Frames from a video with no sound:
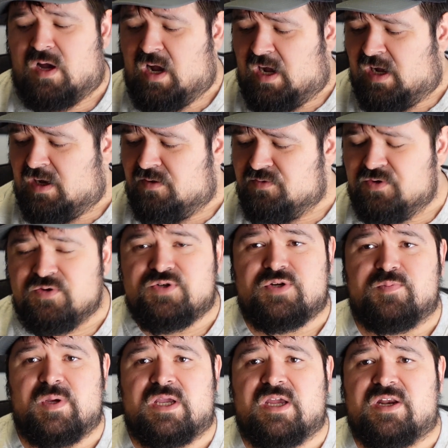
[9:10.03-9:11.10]
Uh, you
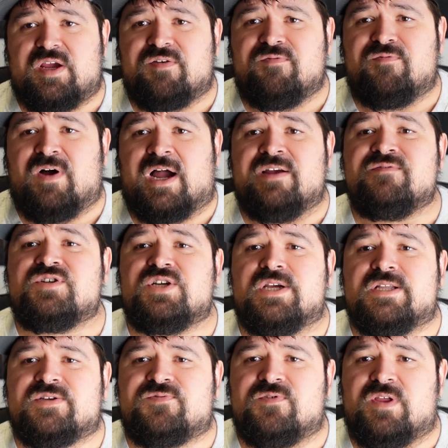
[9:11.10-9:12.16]
should be getting five
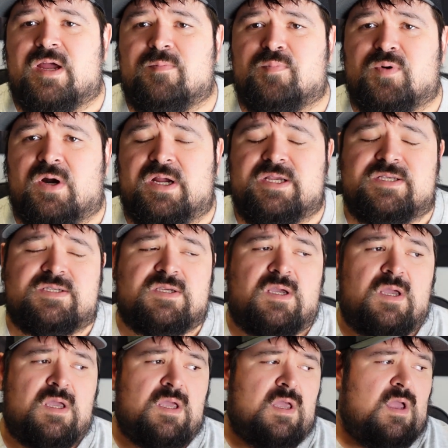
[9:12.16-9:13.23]
sheets for that price.
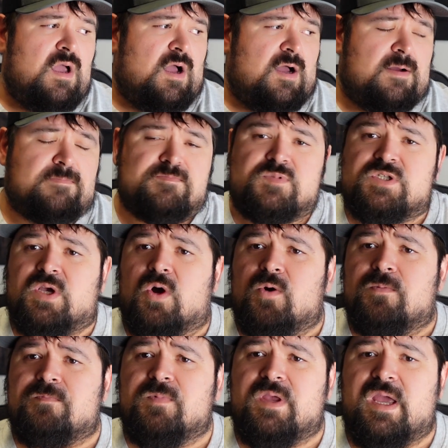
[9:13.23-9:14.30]
Um,
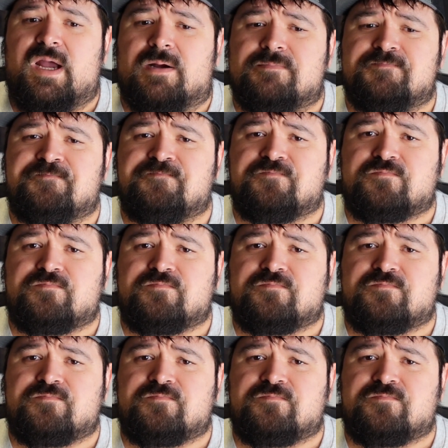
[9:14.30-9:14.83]
so yeah,